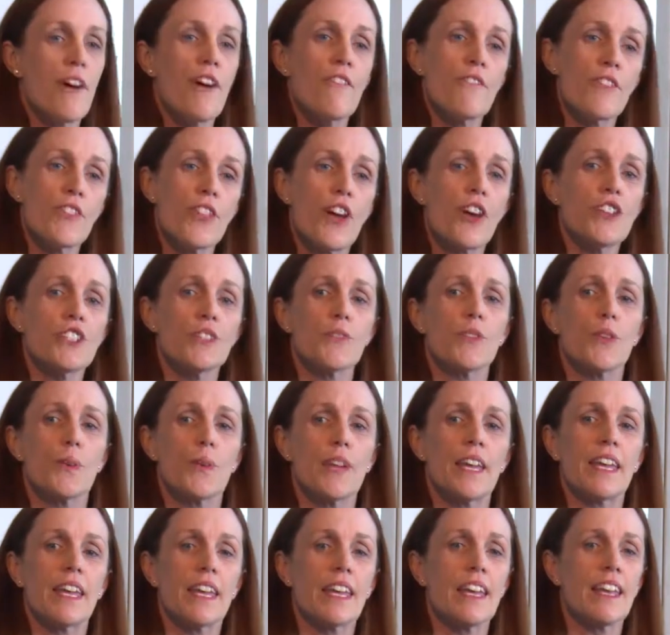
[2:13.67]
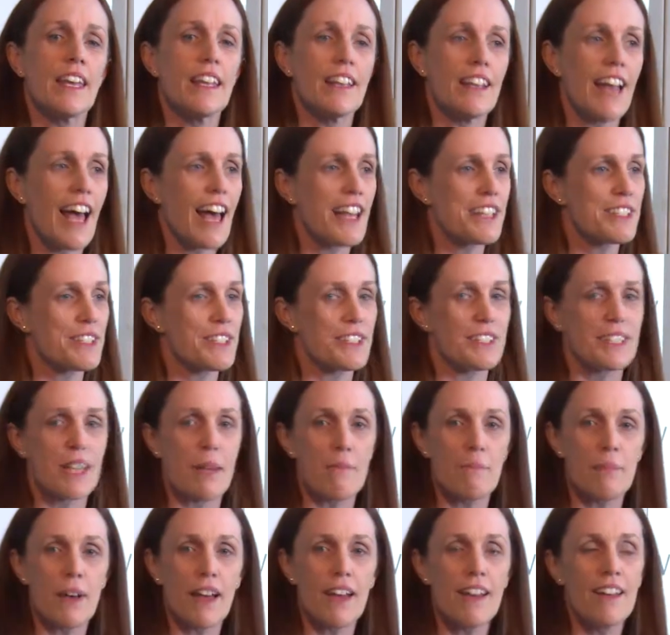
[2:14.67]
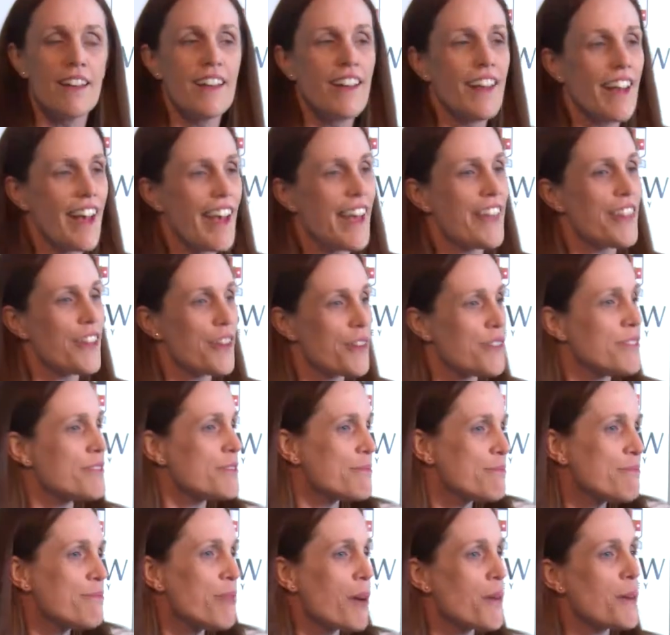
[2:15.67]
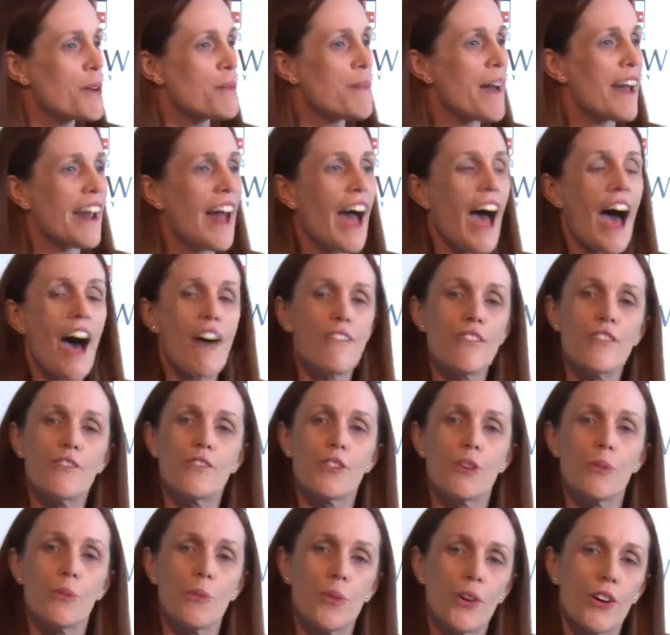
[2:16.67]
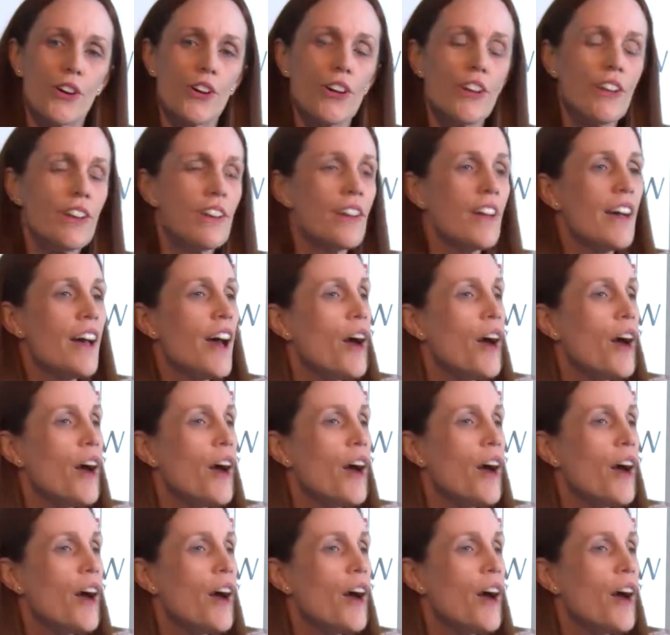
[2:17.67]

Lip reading: for those of you who were here last December, and there was probably about half of you were,